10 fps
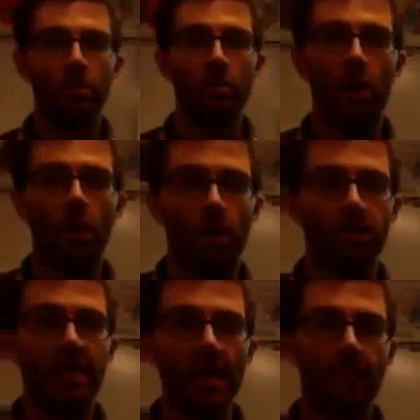you all
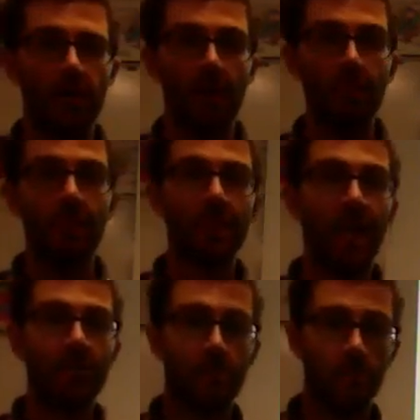signed up for AP
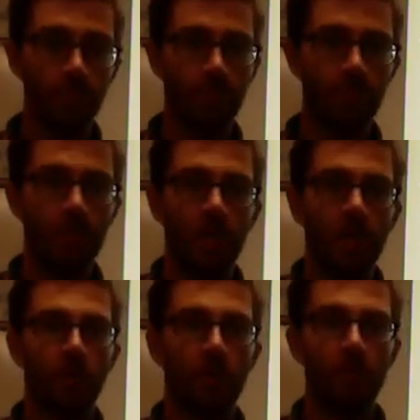Classroom.
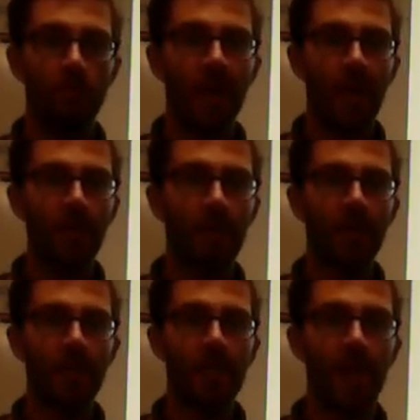So go to
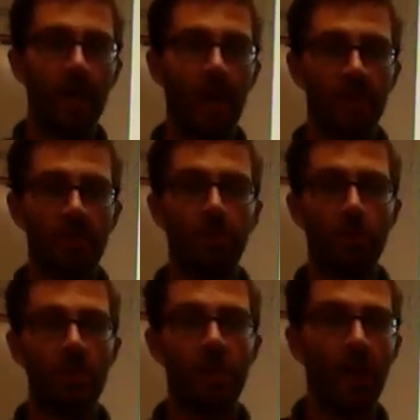
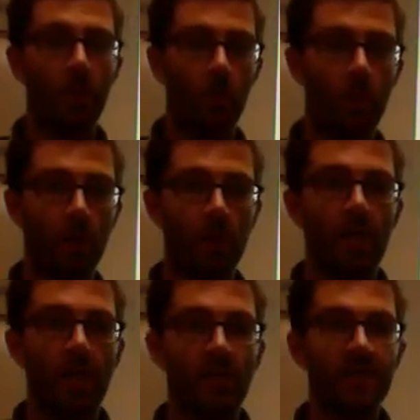myap.collegeboard.org.
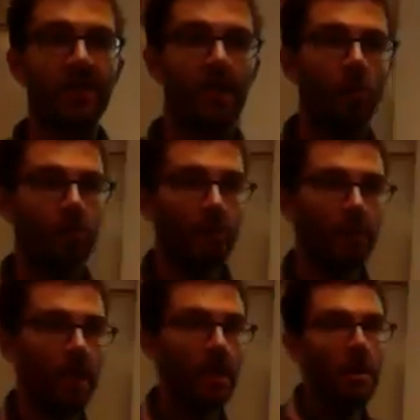This is the code that you'll put
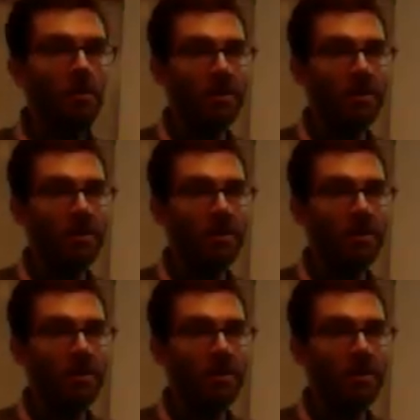in. But